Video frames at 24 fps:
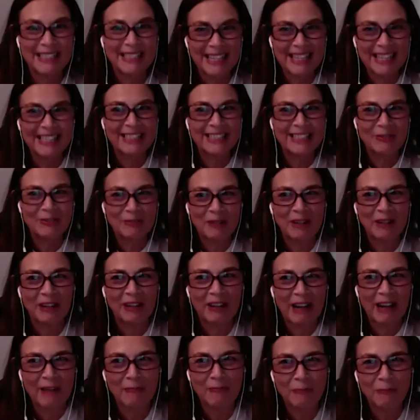saying to
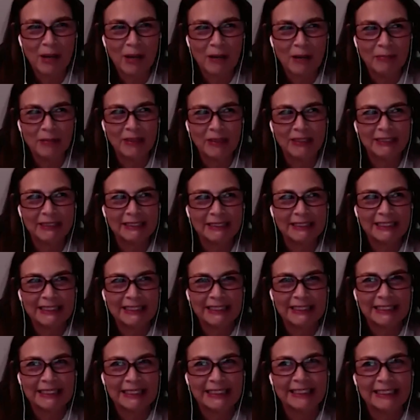grab one, but I
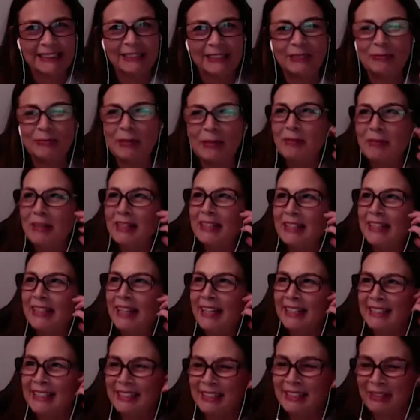said, oh, maybe
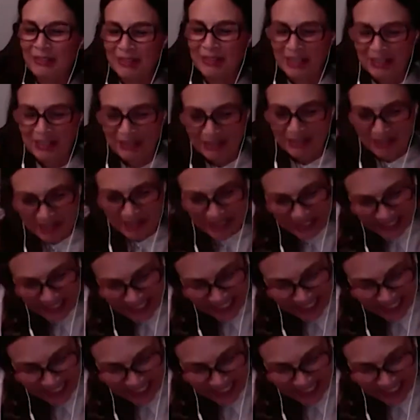that's not a good idea.